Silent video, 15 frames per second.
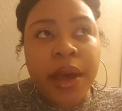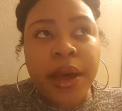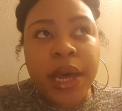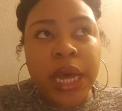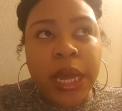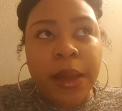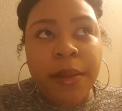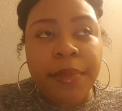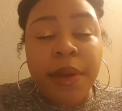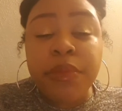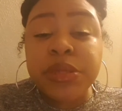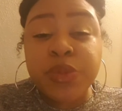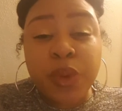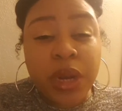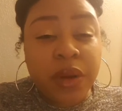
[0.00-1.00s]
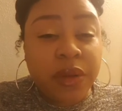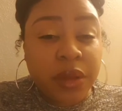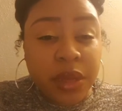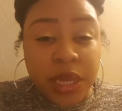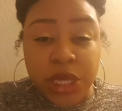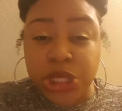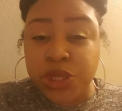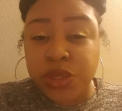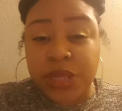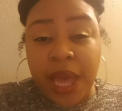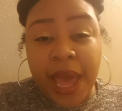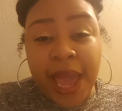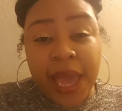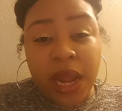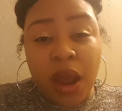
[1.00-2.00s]
That was one of the issues I
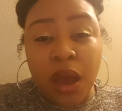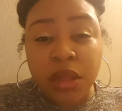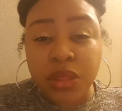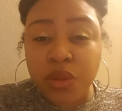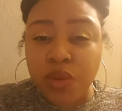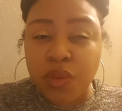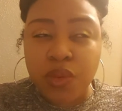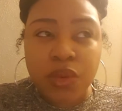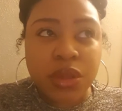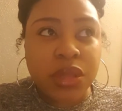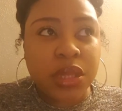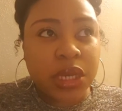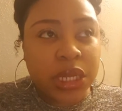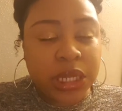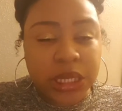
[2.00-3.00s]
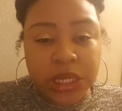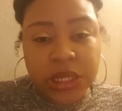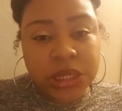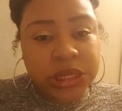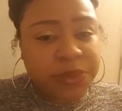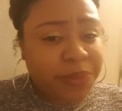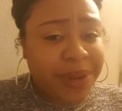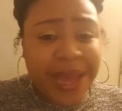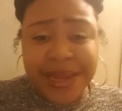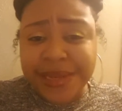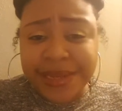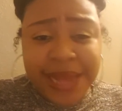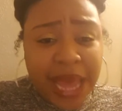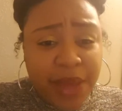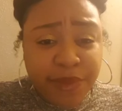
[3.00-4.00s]
had all through the cleanse, but I
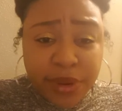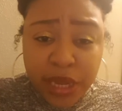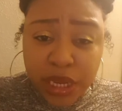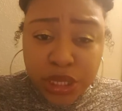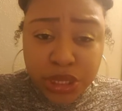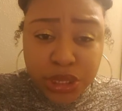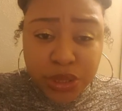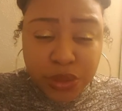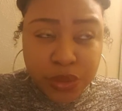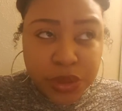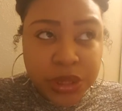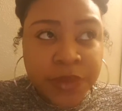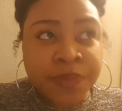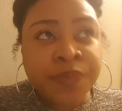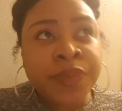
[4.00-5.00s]
didn't have any issues.